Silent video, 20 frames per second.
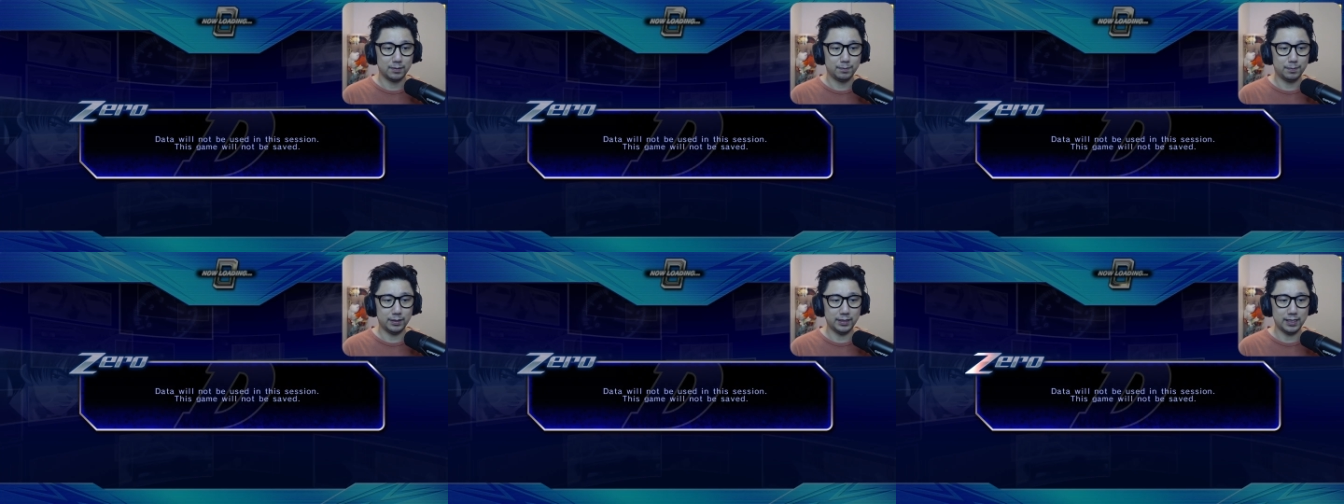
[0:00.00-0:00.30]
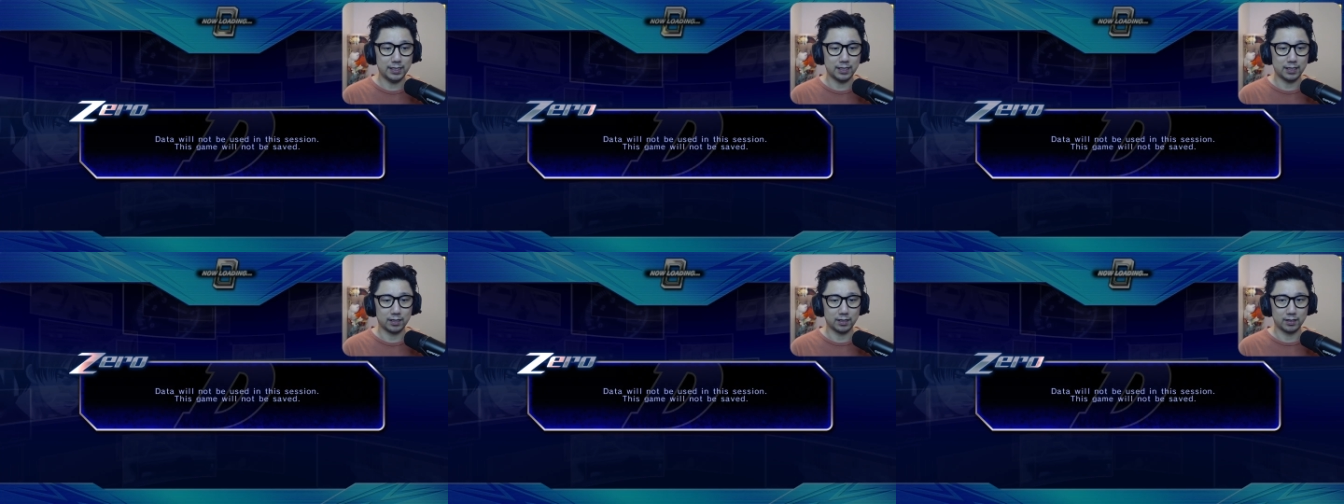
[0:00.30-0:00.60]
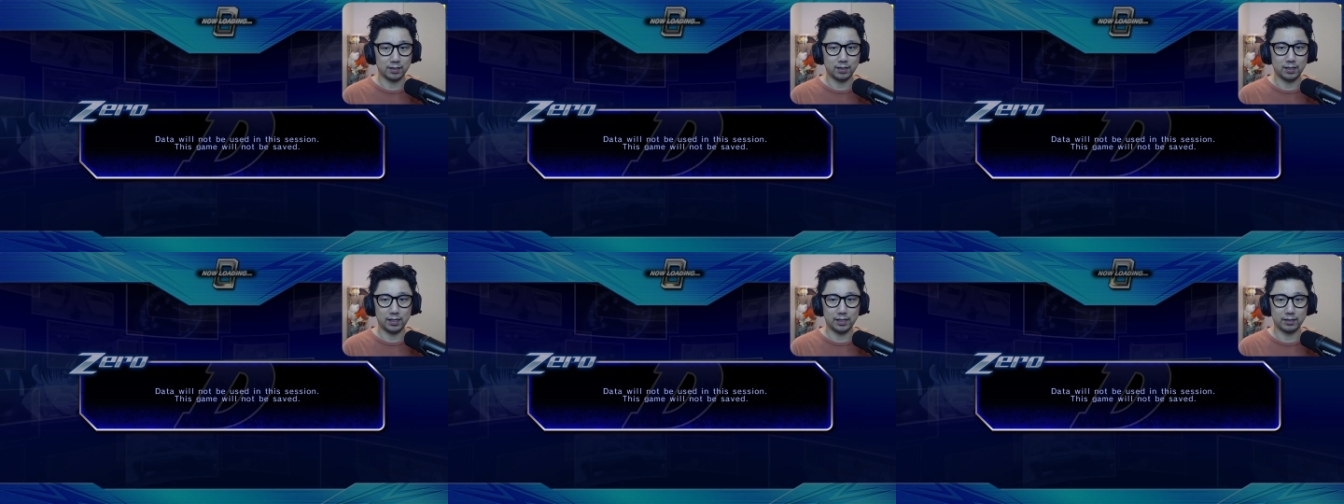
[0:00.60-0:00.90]
But yeah,
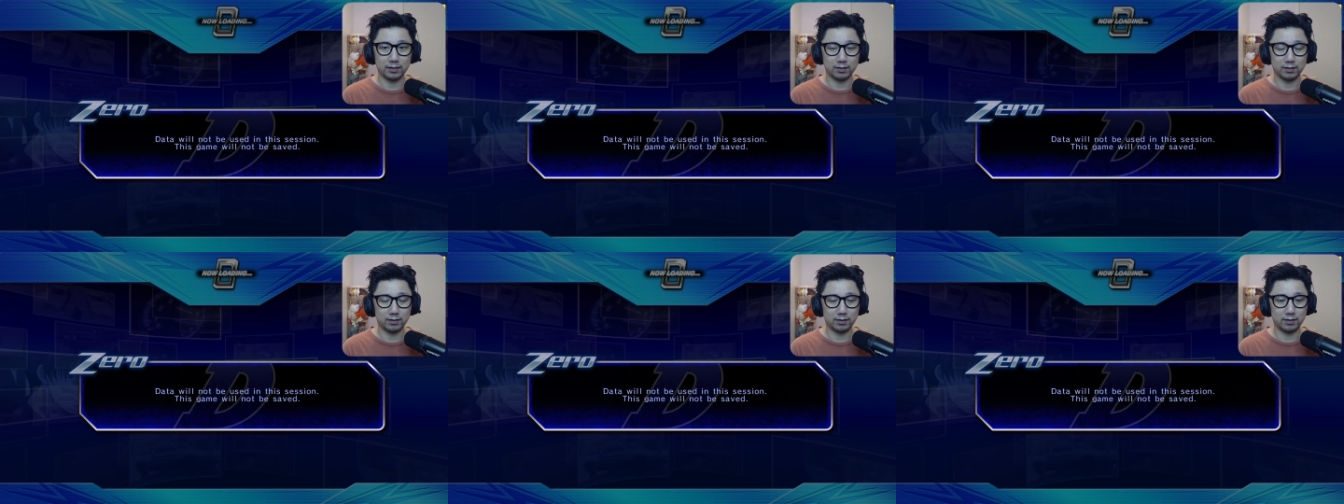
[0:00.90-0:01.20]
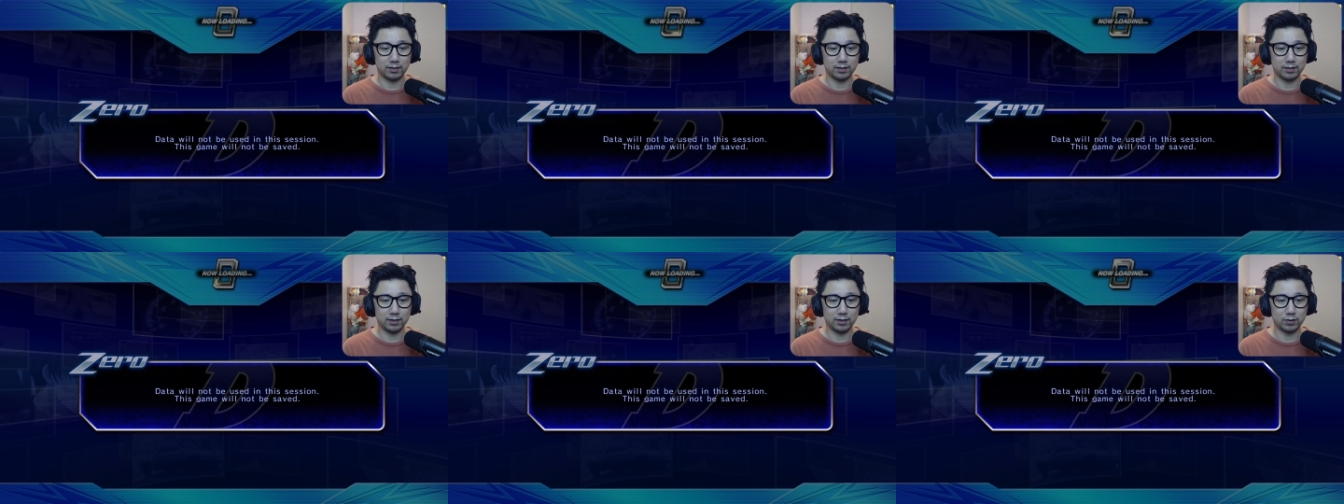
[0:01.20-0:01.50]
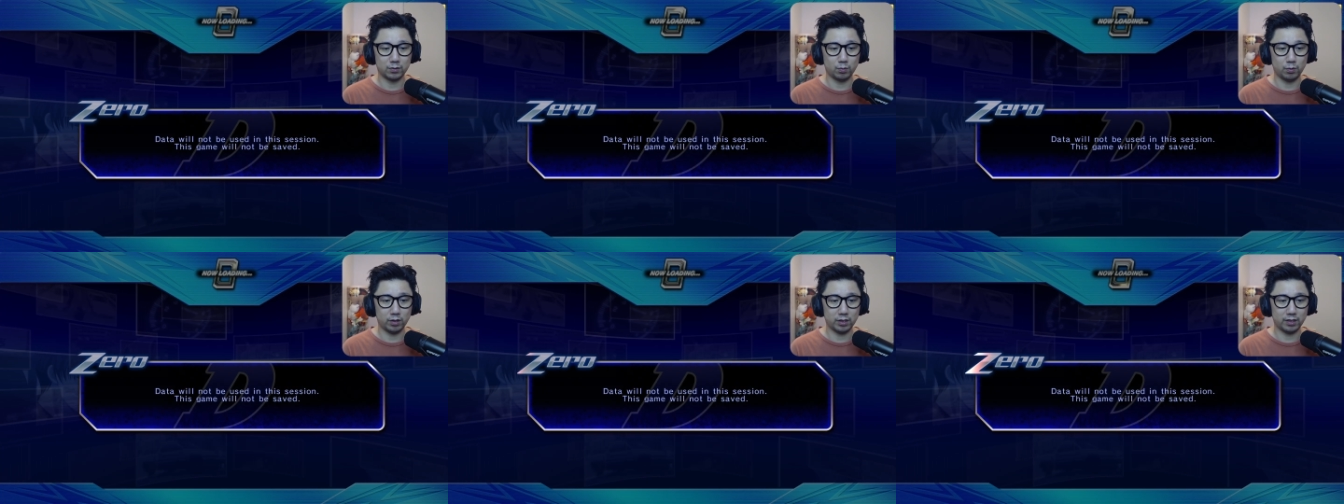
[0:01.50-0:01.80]
like
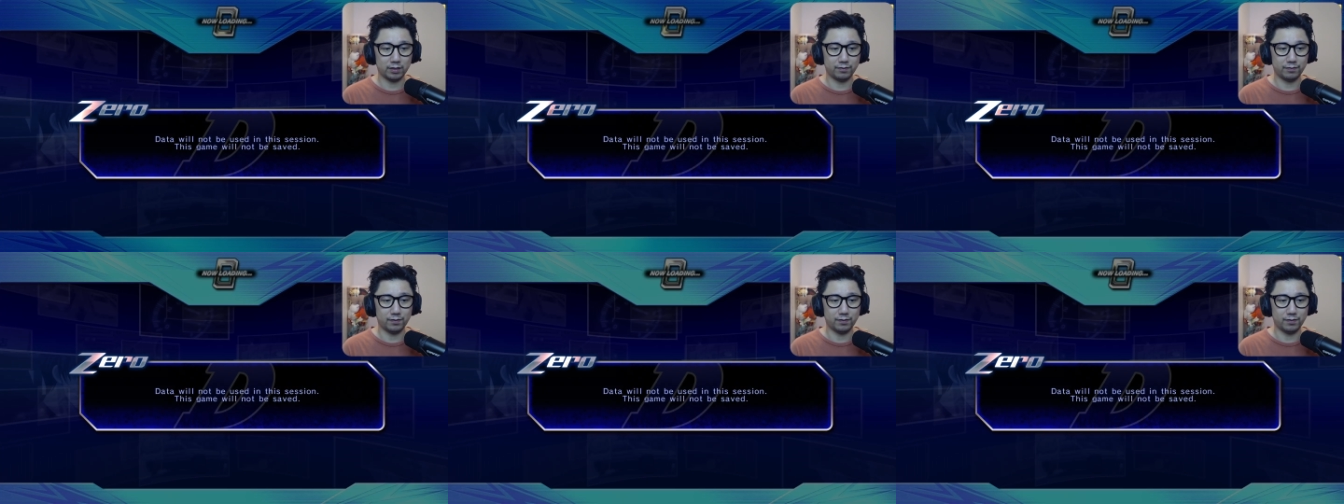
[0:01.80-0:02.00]
it's working